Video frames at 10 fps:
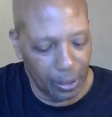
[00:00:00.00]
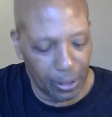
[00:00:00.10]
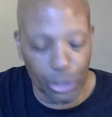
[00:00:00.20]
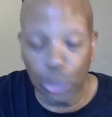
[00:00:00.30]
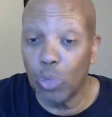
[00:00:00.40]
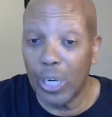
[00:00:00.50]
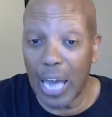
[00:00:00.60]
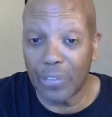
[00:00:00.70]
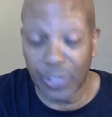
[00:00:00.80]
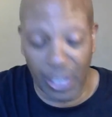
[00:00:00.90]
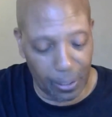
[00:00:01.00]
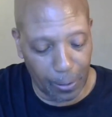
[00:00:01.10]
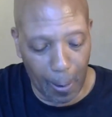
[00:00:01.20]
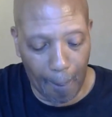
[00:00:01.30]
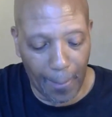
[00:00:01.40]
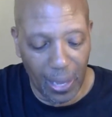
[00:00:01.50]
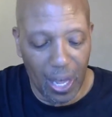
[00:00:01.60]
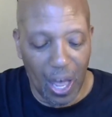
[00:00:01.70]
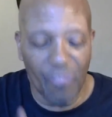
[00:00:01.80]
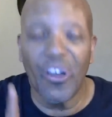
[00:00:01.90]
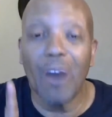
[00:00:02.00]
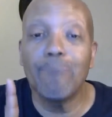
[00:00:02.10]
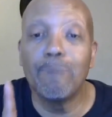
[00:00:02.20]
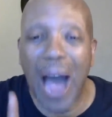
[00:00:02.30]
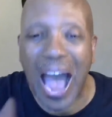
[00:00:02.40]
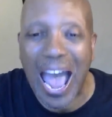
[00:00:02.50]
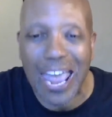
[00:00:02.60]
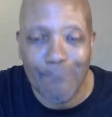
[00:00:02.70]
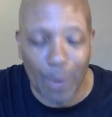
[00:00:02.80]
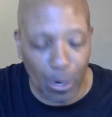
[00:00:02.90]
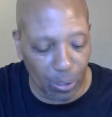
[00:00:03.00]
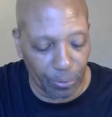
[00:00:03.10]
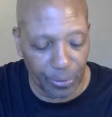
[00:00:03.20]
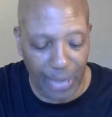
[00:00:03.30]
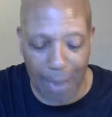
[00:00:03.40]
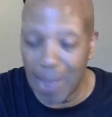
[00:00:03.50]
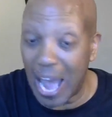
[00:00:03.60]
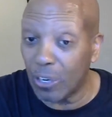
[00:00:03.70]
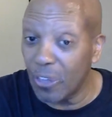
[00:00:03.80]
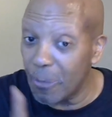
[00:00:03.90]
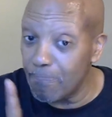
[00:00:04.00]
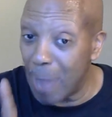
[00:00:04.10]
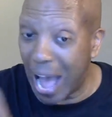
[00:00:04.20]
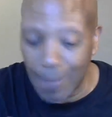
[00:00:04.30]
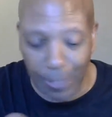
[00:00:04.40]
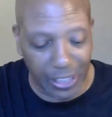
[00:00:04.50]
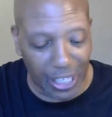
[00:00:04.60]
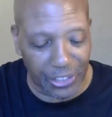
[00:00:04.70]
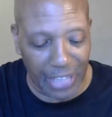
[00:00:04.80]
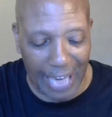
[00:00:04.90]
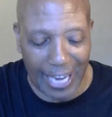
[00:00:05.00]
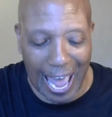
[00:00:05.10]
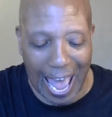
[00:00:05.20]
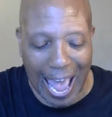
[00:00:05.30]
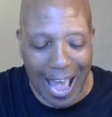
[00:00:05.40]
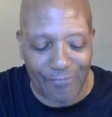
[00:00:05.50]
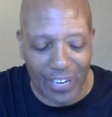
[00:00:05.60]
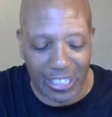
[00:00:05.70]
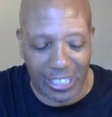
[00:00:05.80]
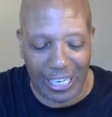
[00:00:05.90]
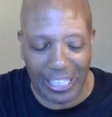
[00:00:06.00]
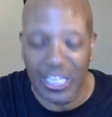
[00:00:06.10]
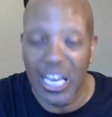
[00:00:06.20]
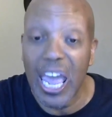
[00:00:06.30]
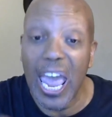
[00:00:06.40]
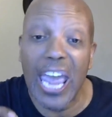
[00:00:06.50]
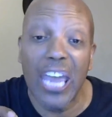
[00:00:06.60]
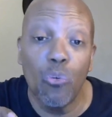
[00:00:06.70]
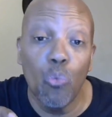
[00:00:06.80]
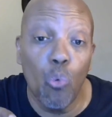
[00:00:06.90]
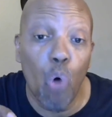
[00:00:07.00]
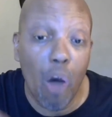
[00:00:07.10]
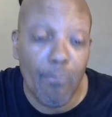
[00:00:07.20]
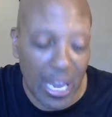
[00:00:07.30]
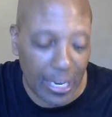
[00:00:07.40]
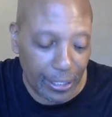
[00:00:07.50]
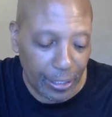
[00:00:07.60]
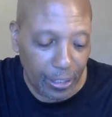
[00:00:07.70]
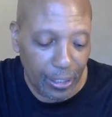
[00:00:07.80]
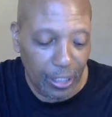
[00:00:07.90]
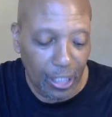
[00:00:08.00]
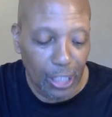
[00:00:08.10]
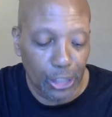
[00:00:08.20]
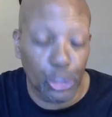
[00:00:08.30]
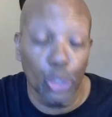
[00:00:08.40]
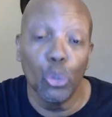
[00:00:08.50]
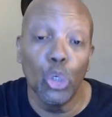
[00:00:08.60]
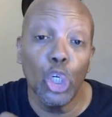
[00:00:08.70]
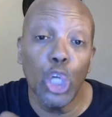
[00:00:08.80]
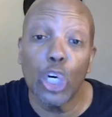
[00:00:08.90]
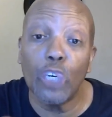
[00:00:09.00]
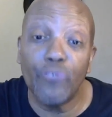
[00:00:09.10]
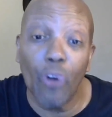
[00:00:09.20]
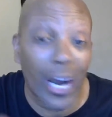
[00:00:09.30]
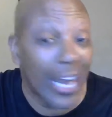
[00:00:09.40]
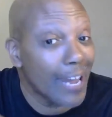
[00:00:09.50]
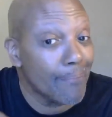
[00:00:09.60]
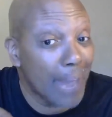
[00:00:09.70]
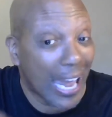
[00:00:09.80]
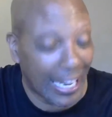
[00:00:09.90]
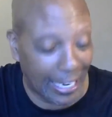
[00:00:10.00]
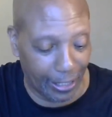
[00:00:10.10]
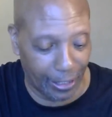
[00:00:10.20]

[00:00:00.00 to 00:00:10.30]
This is what I said. The Bible, not Michael, the Bible does not advocate a woman to look for a man.